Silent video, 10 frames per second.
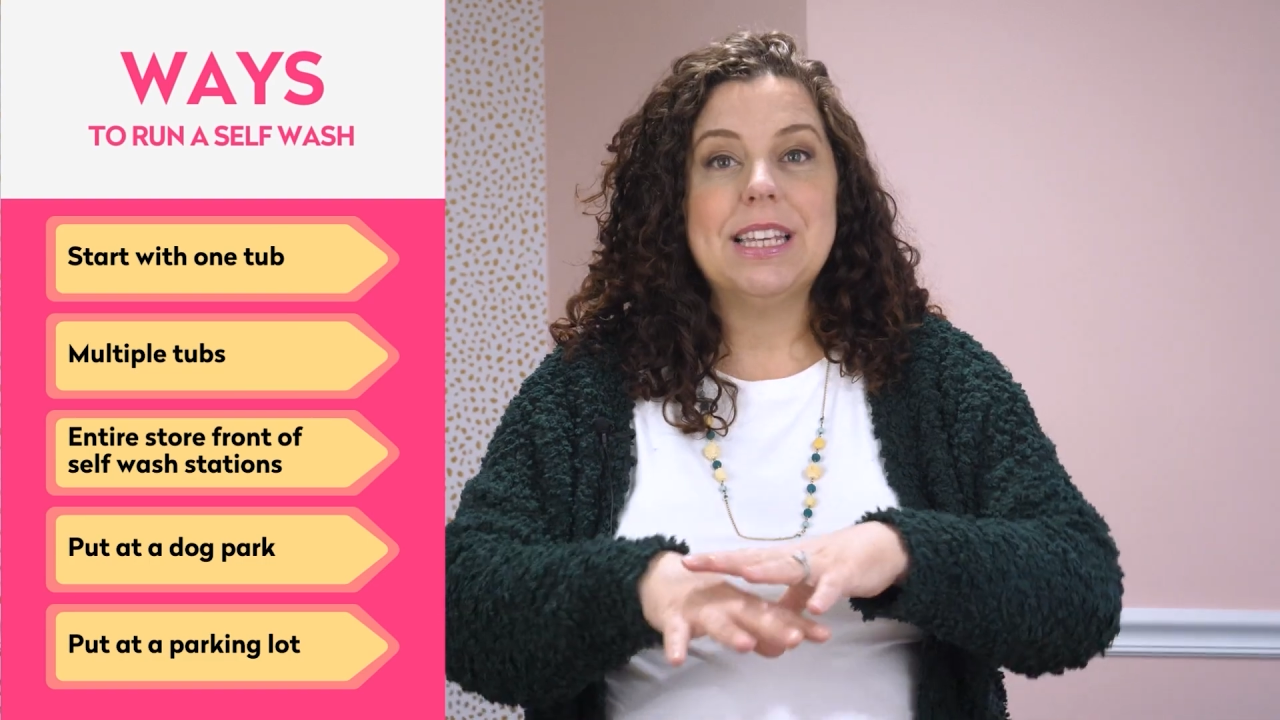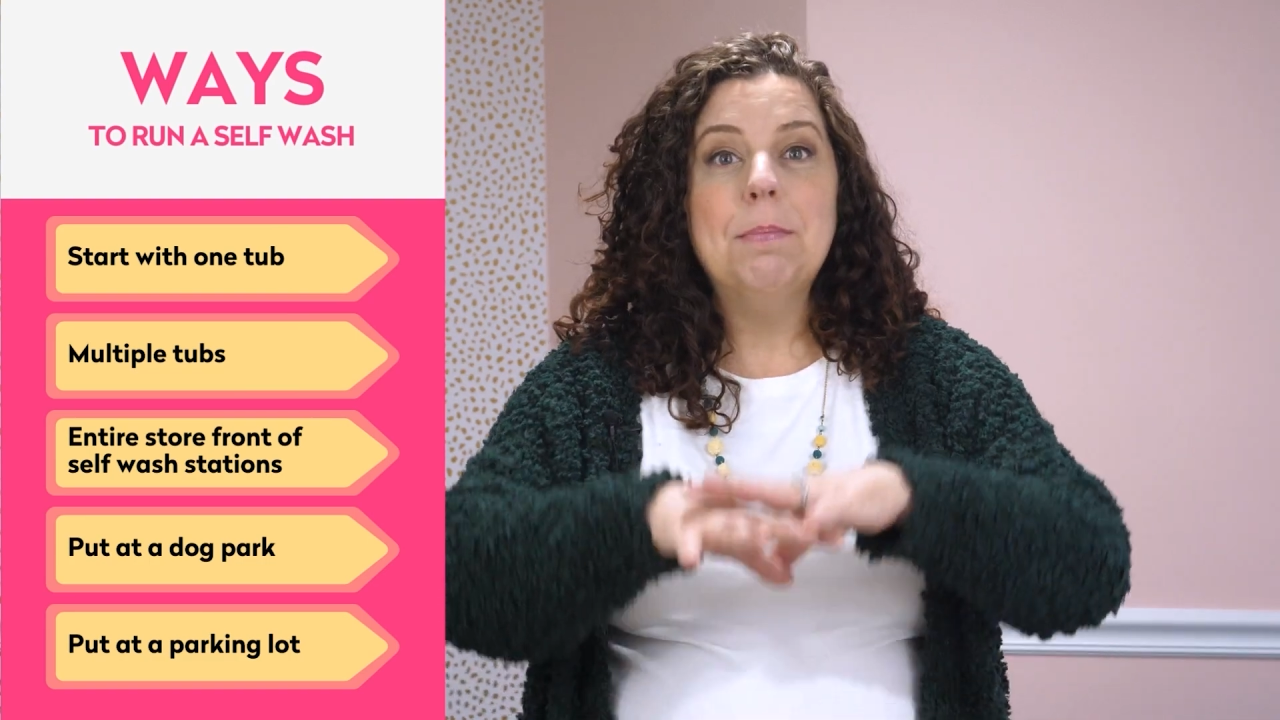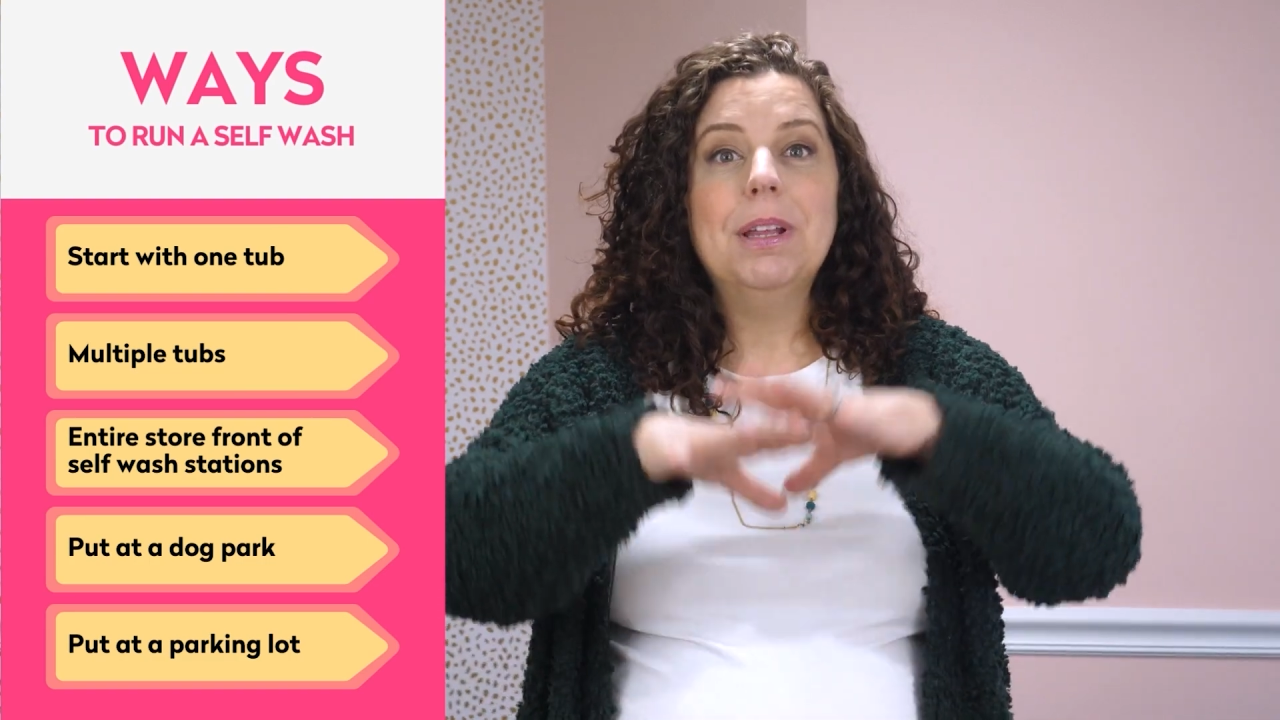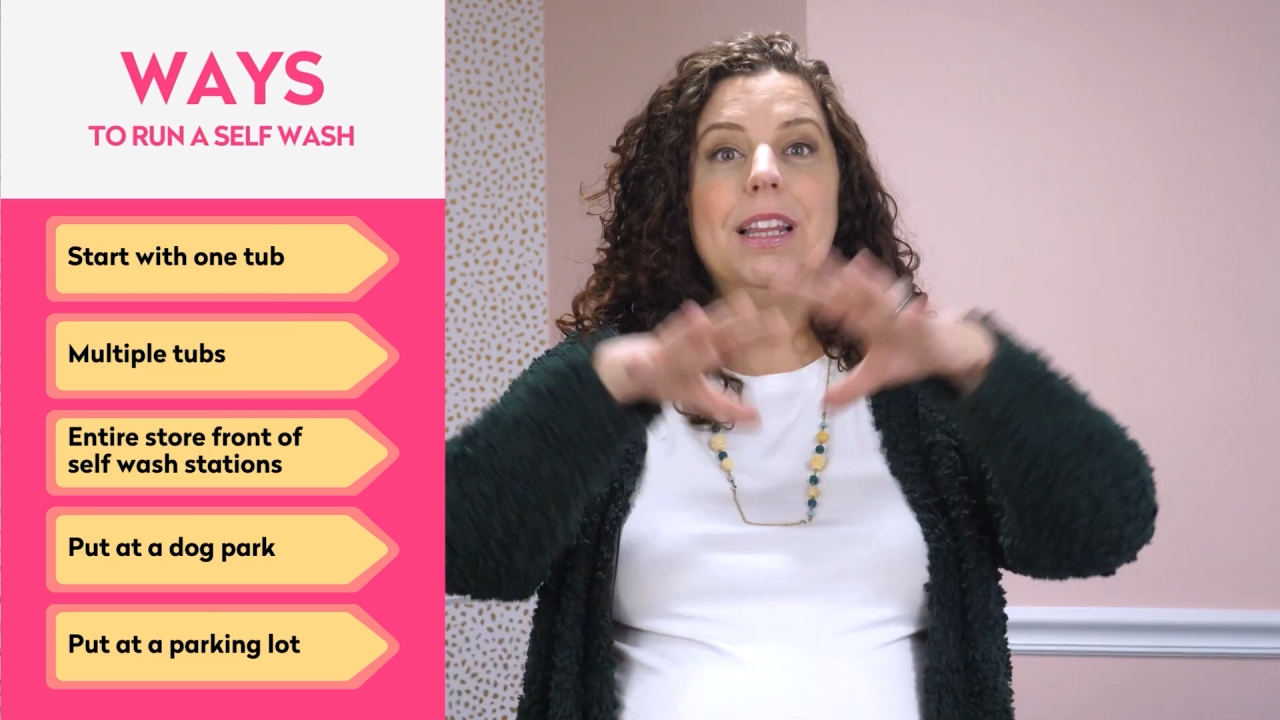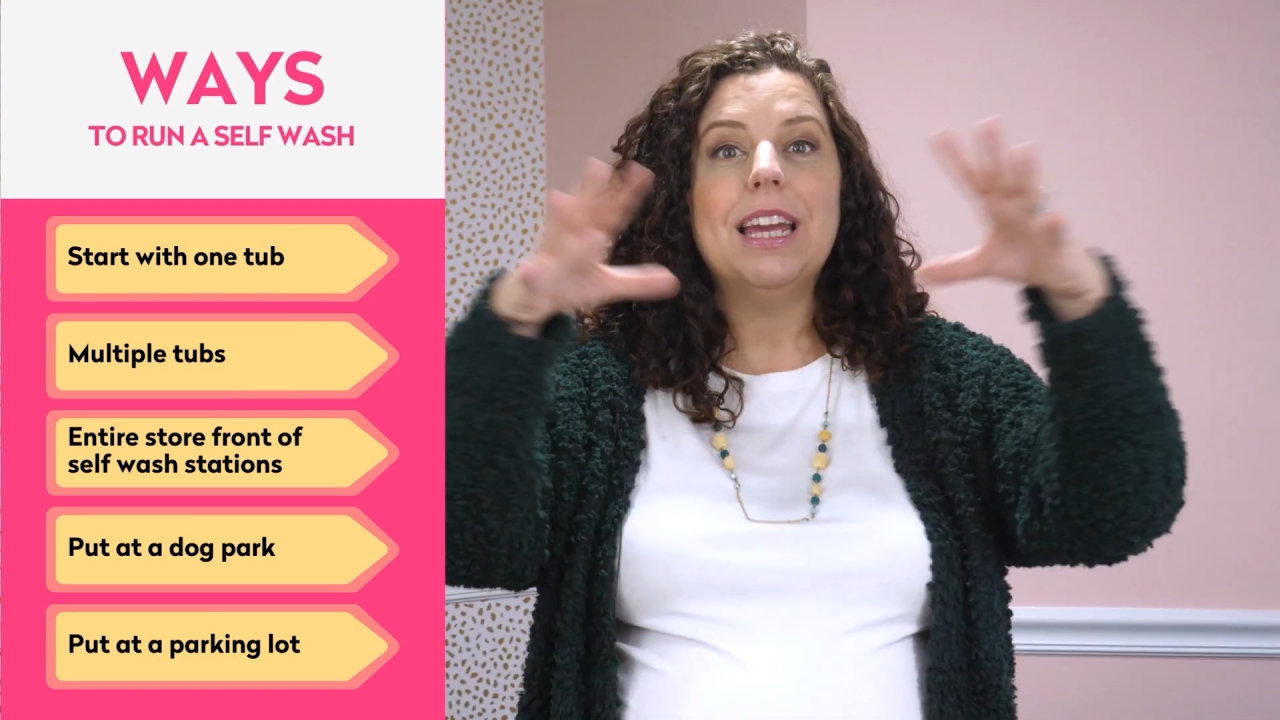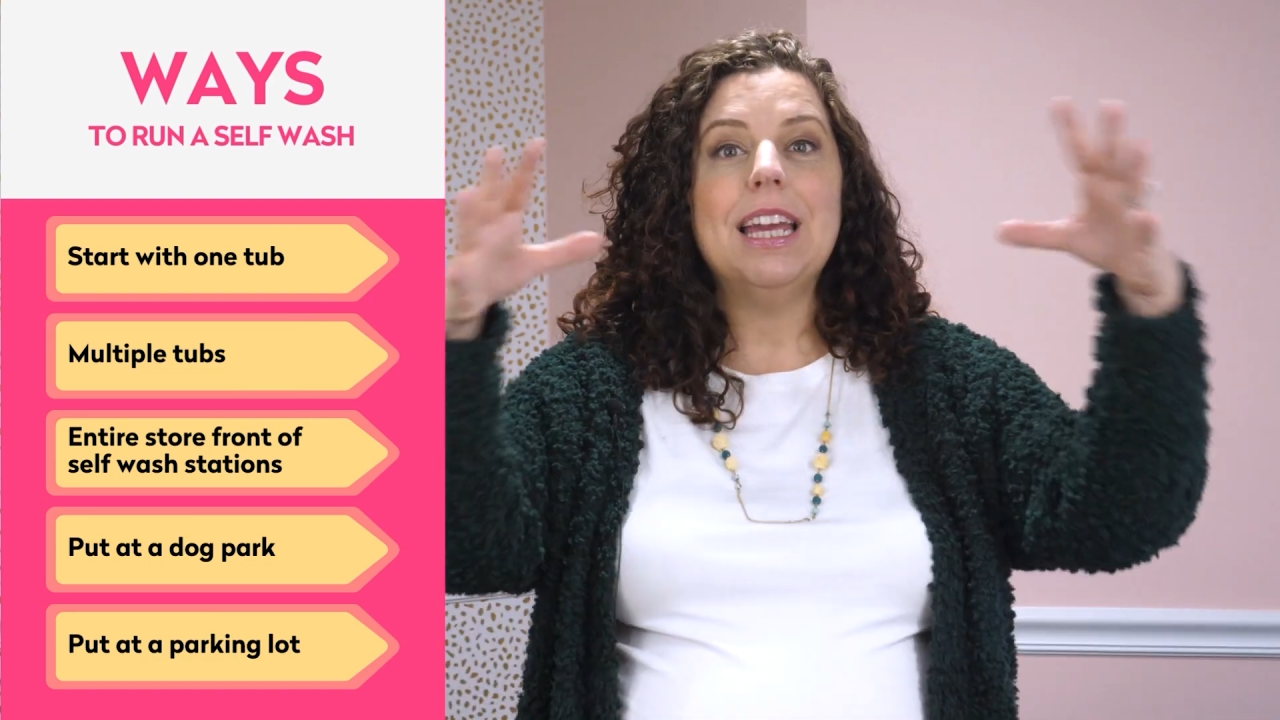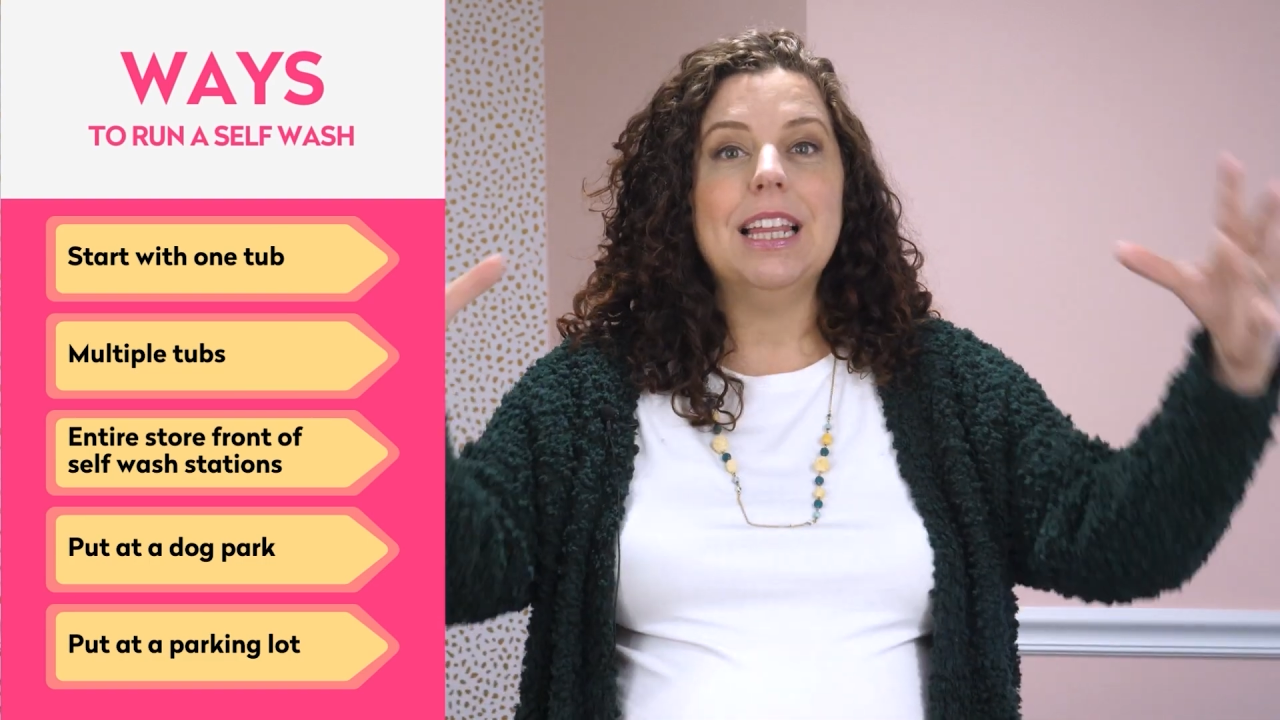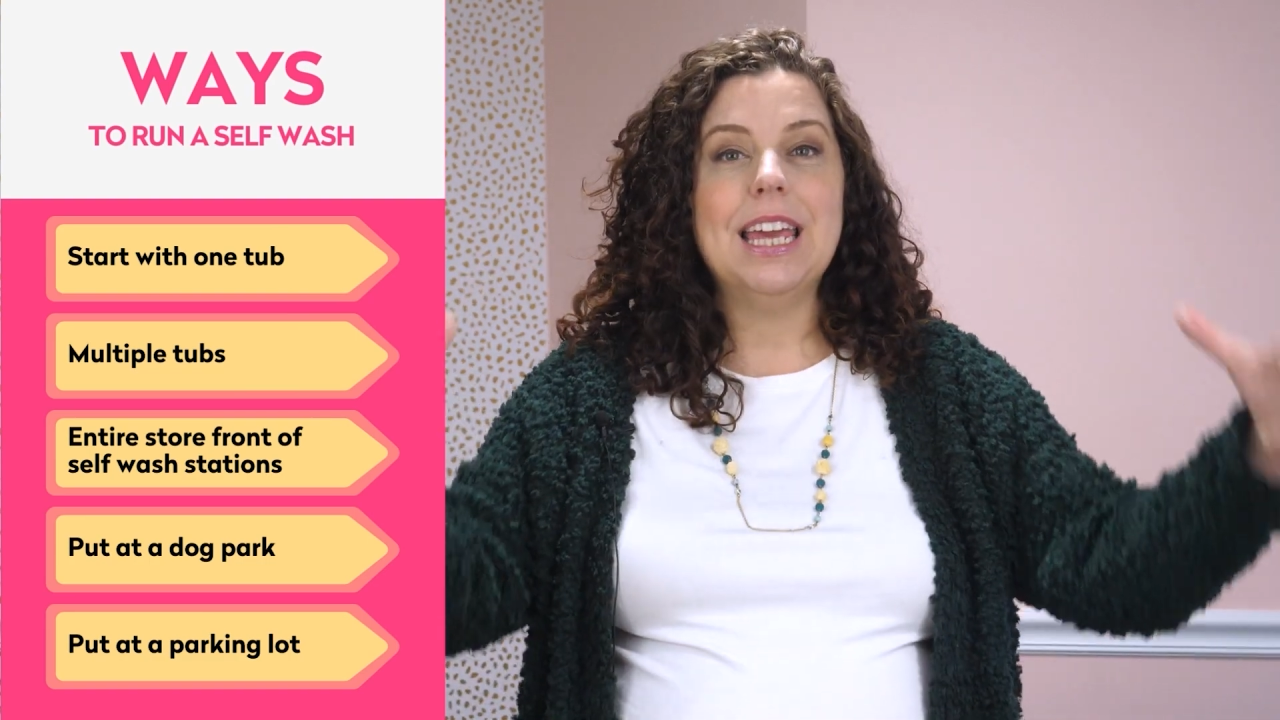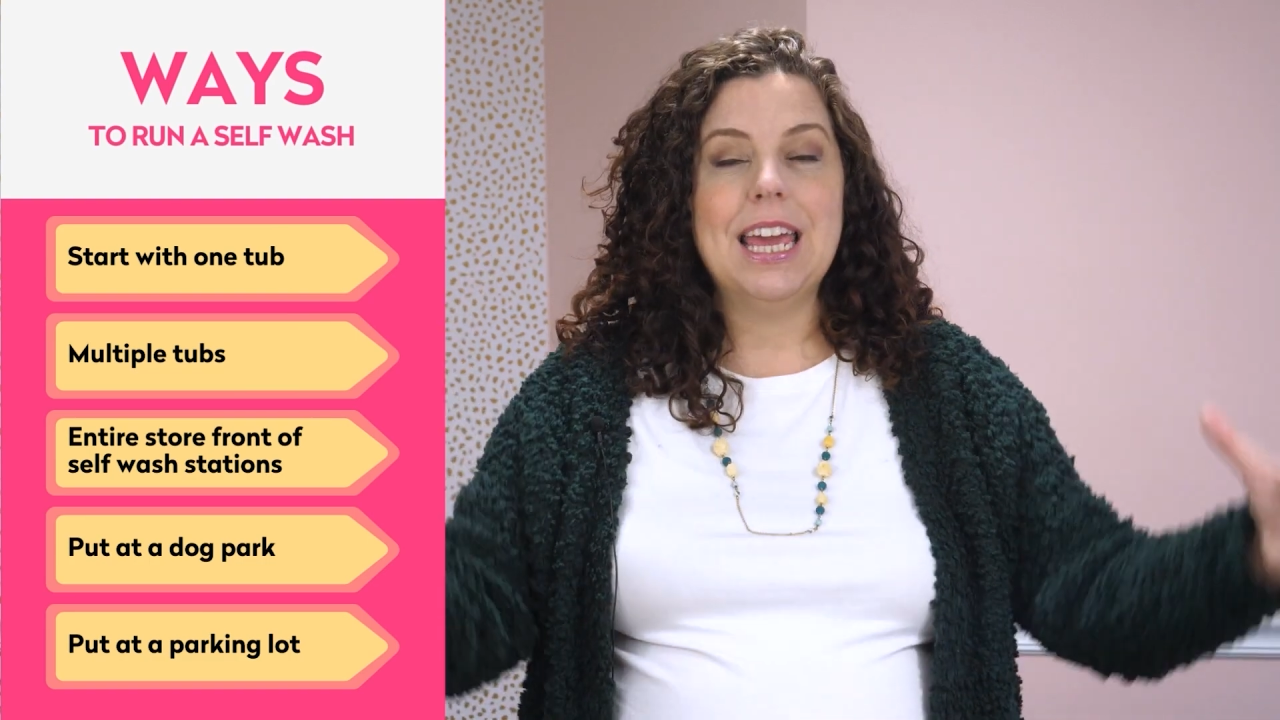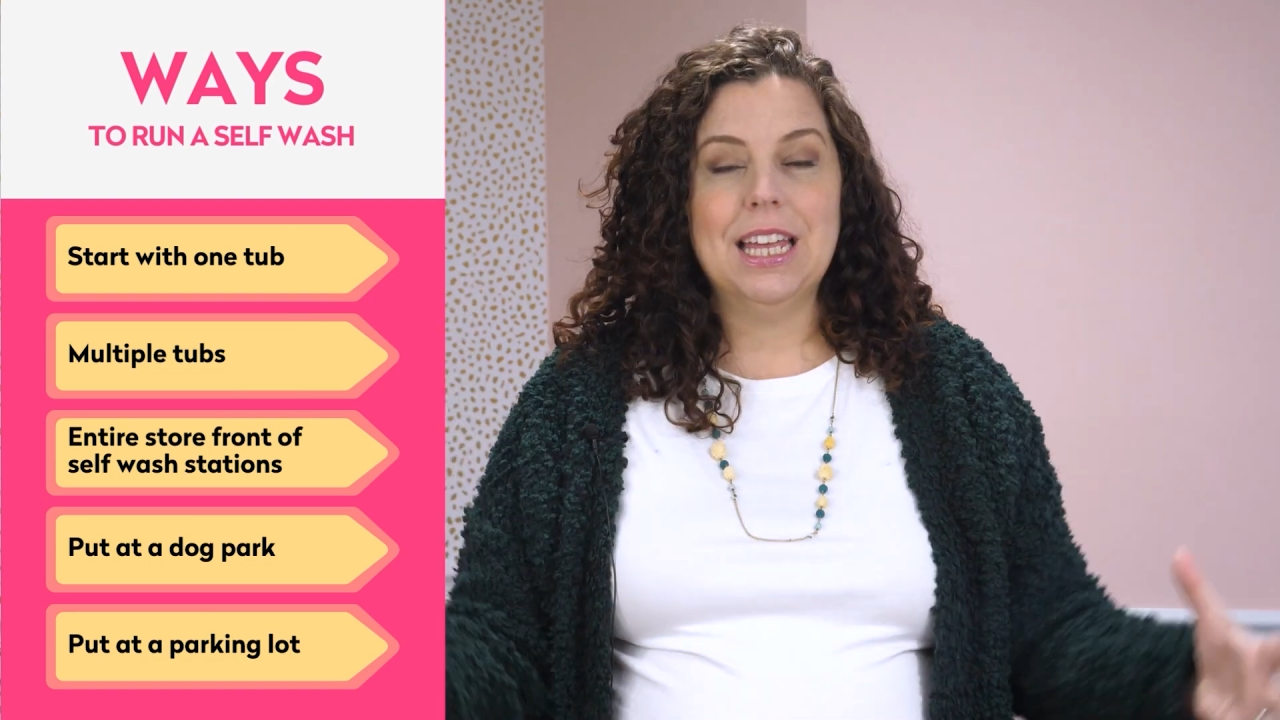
completely